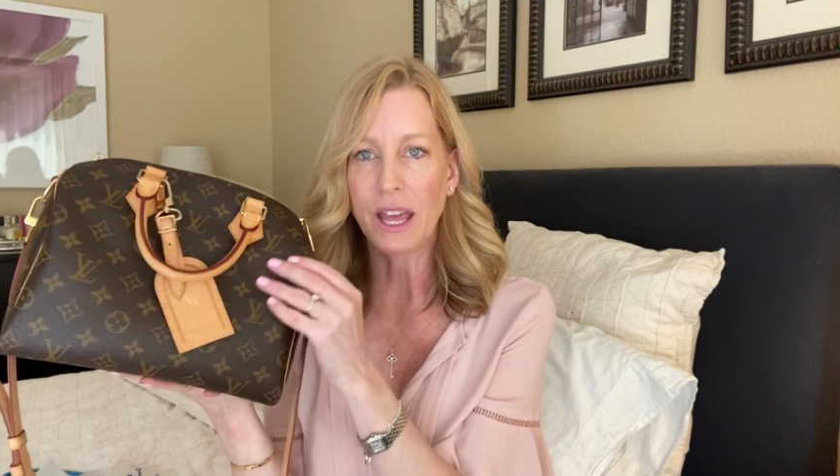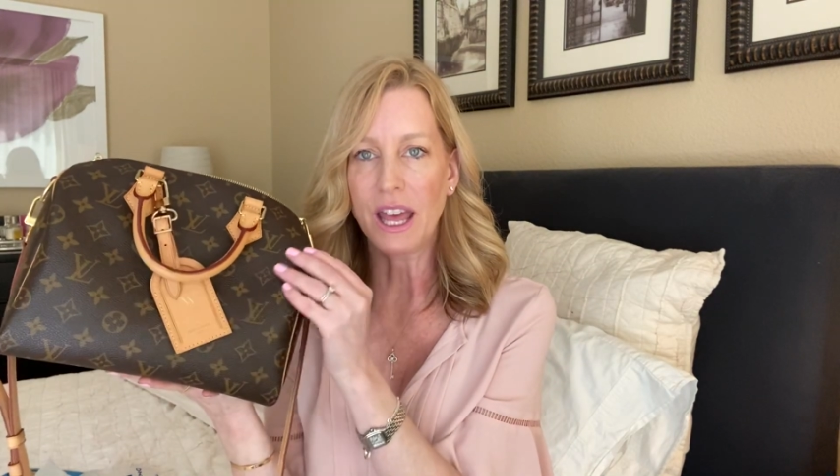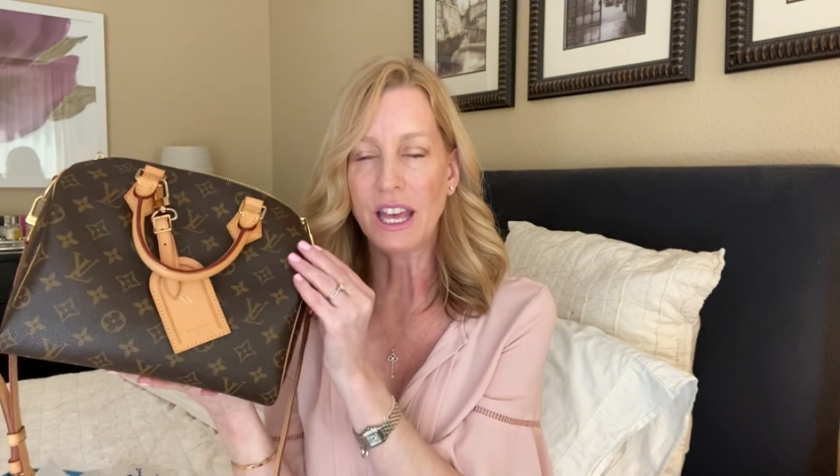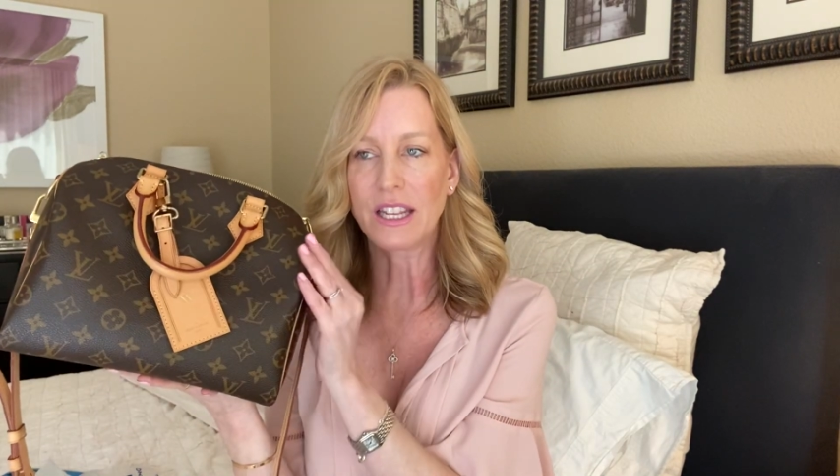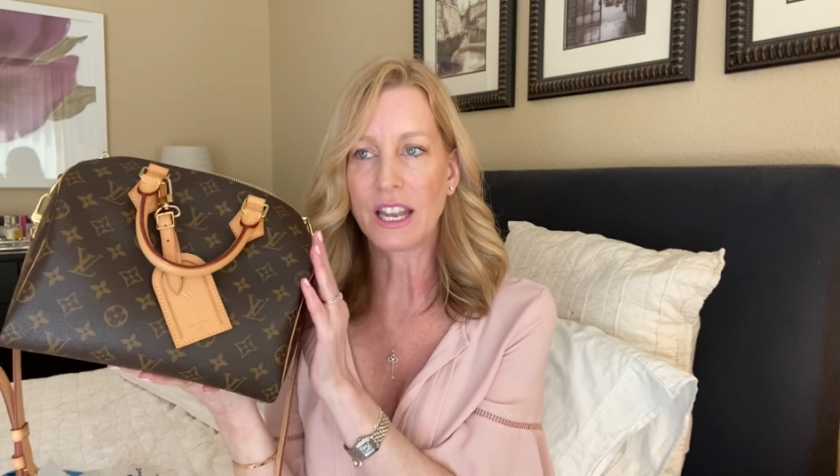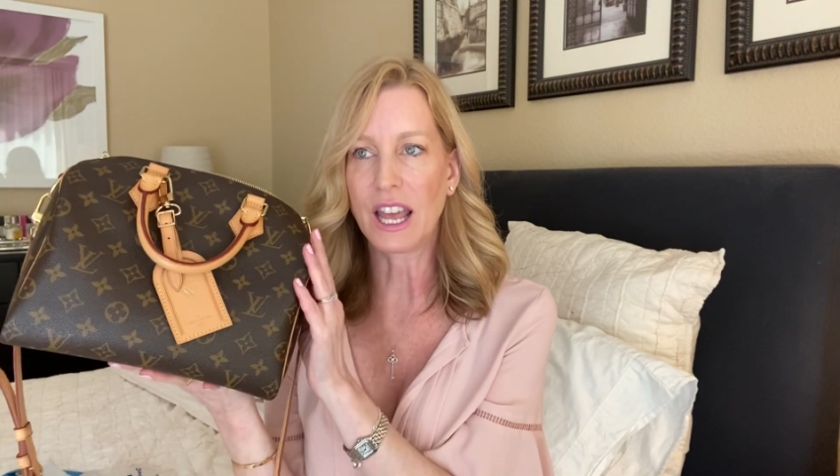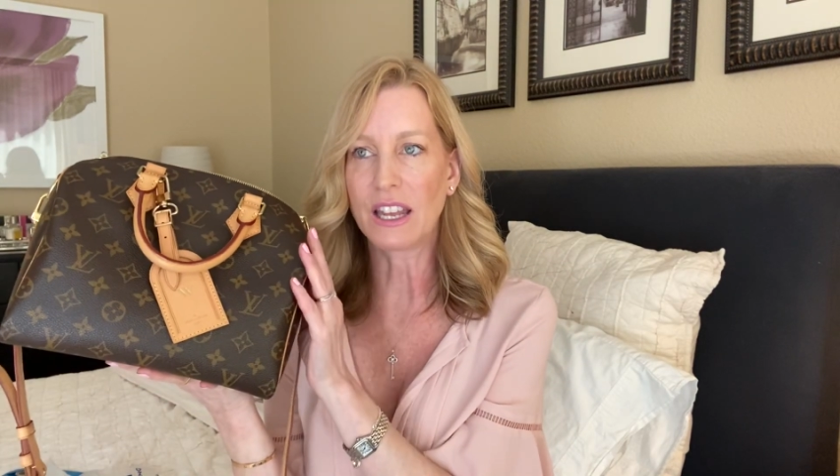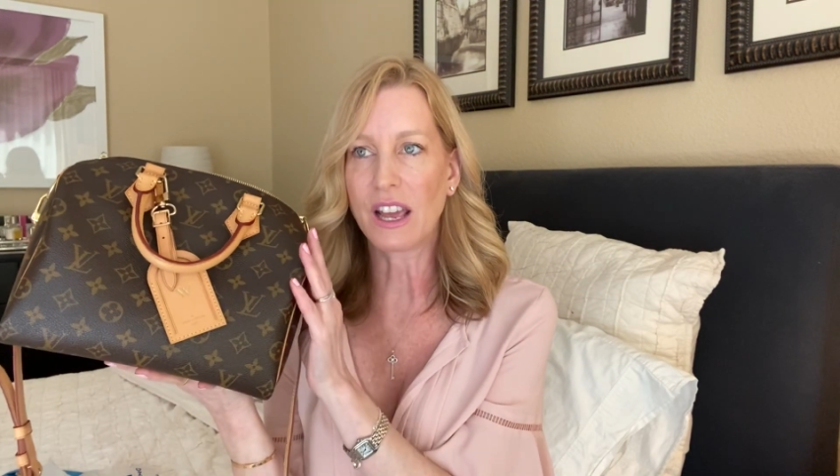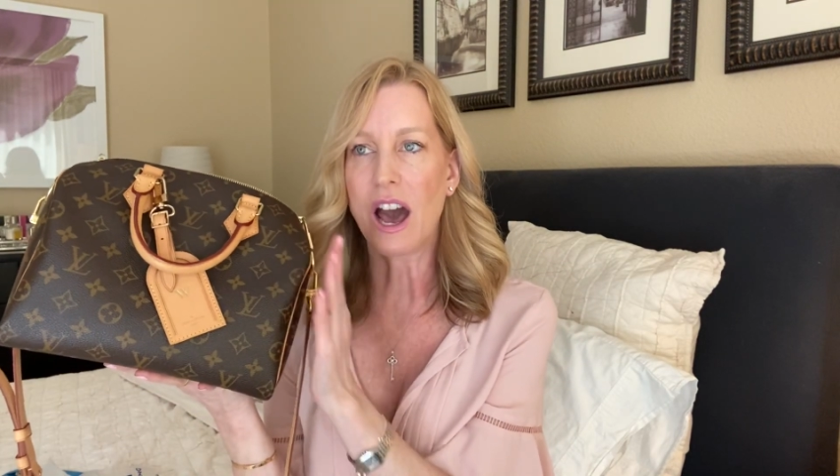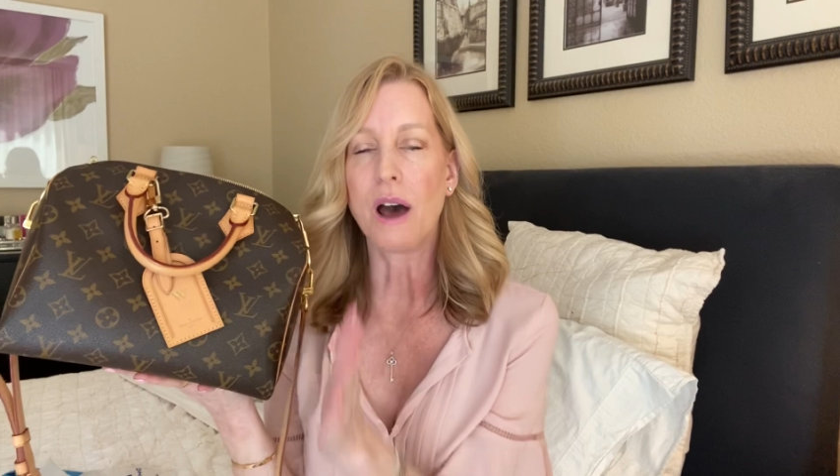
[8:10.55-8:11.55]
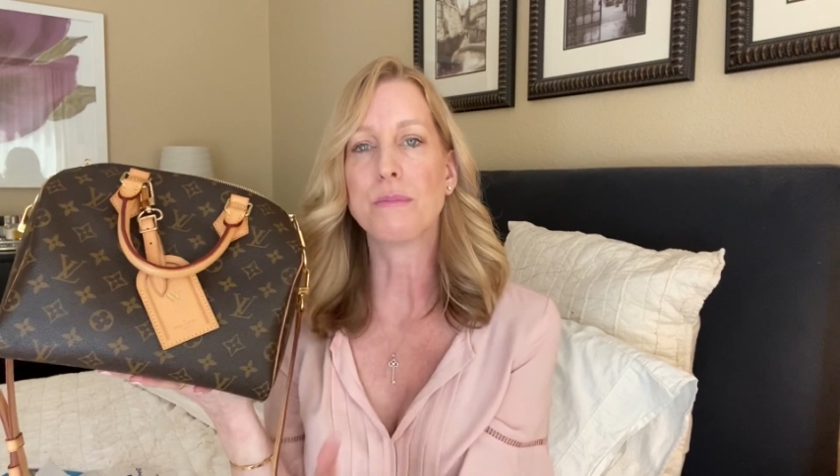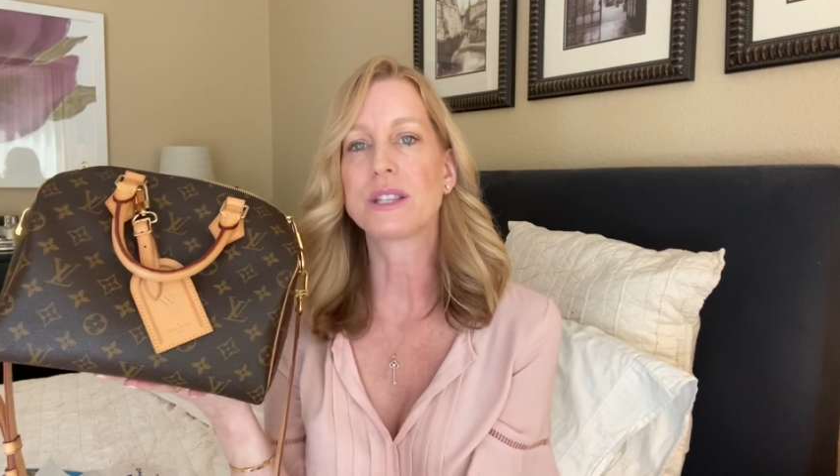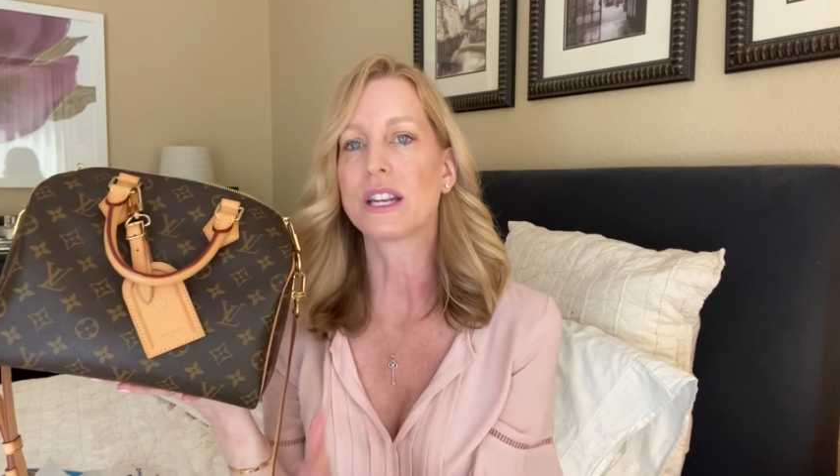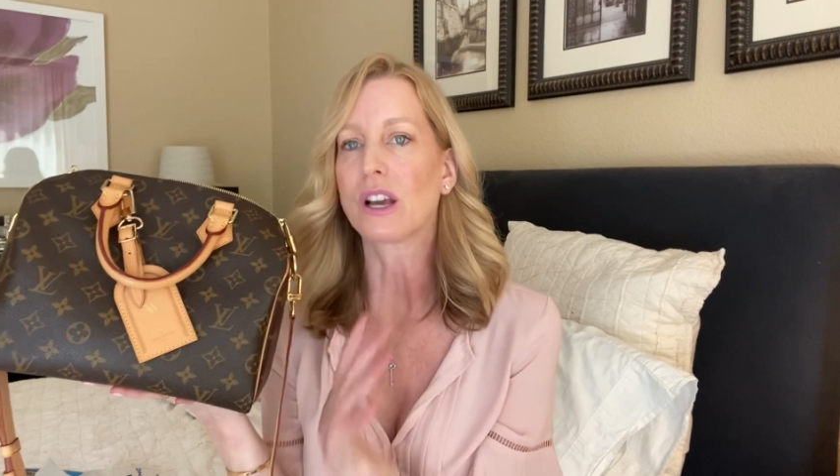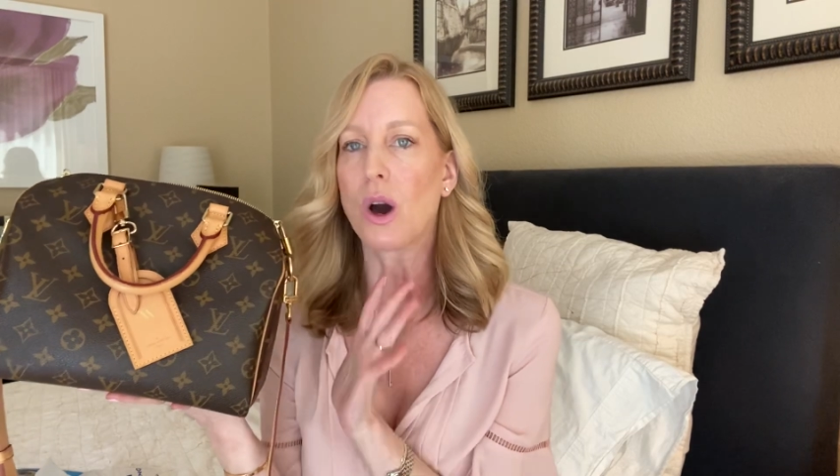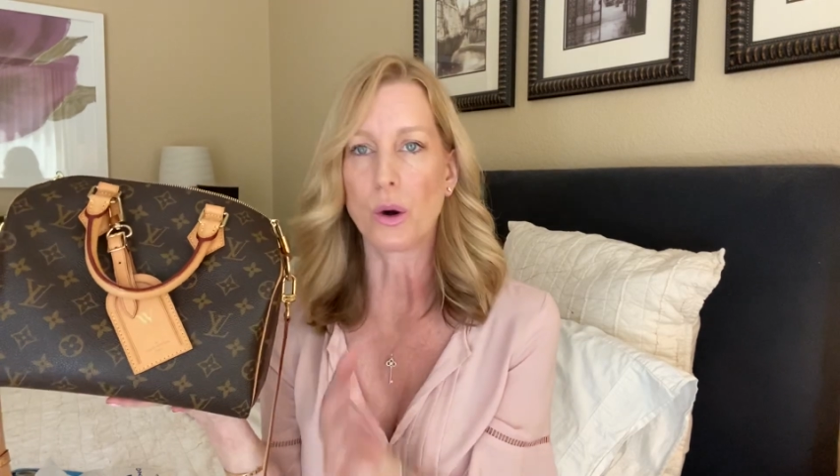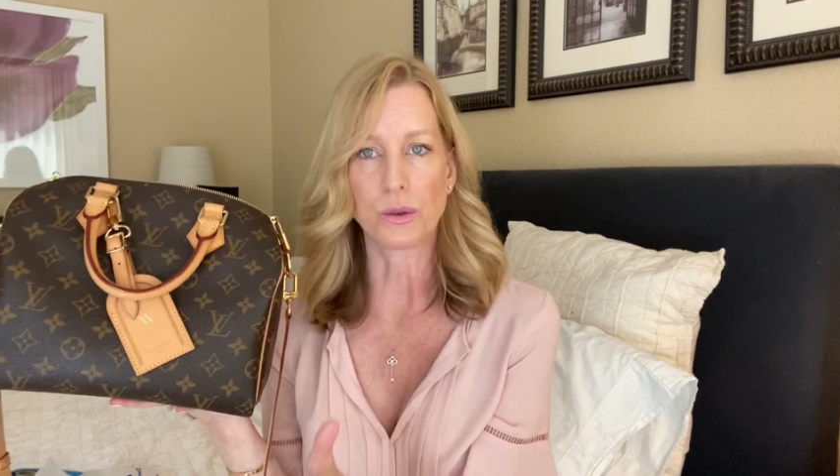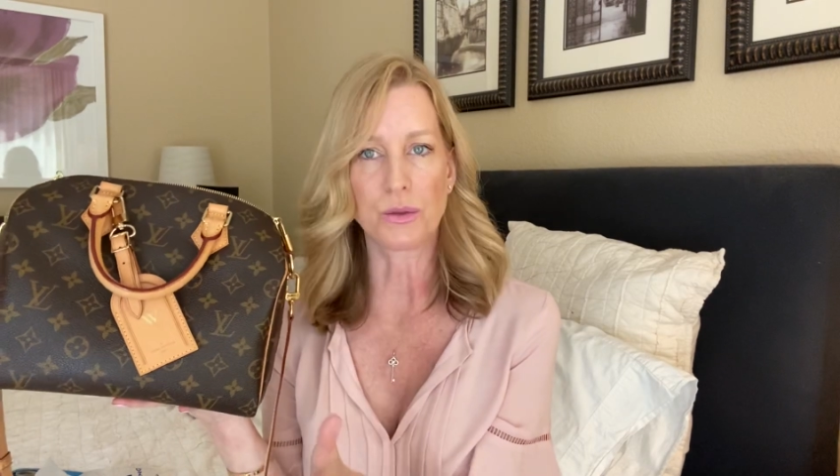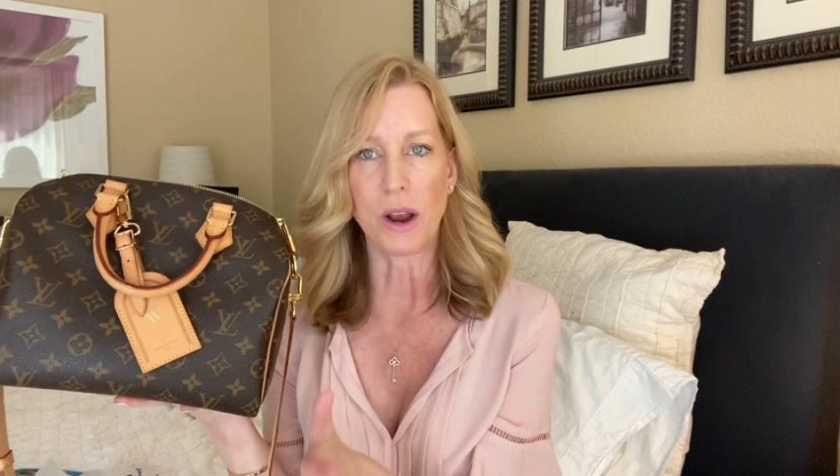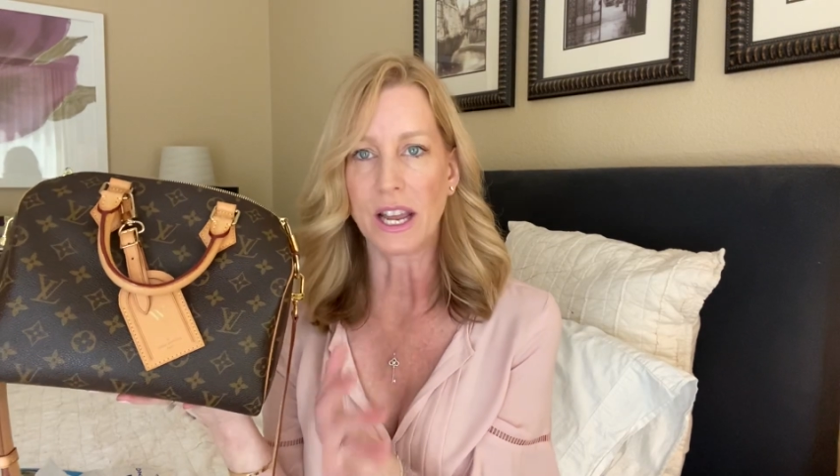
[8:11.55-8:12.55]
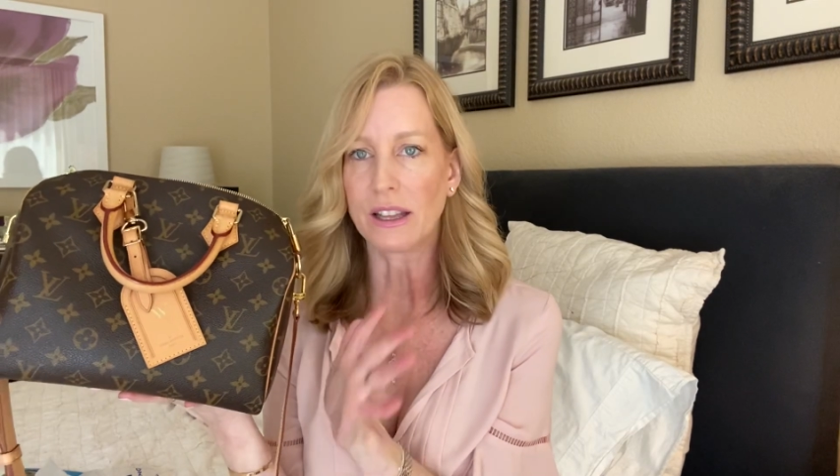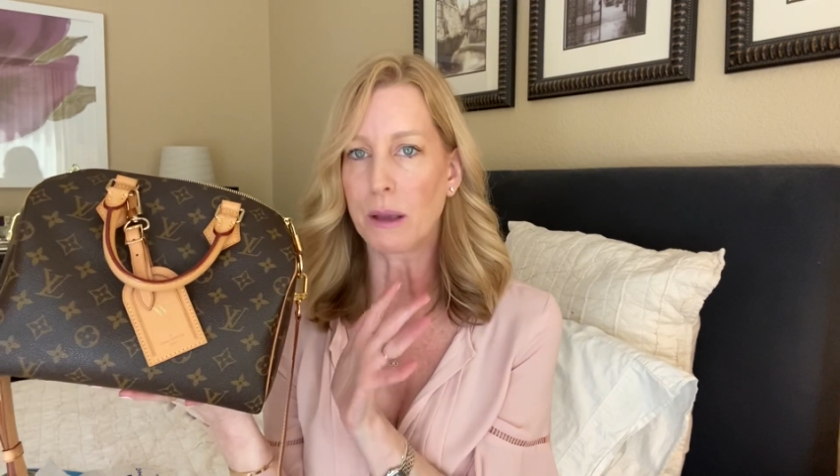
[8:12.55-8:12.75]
It comes and goes, right?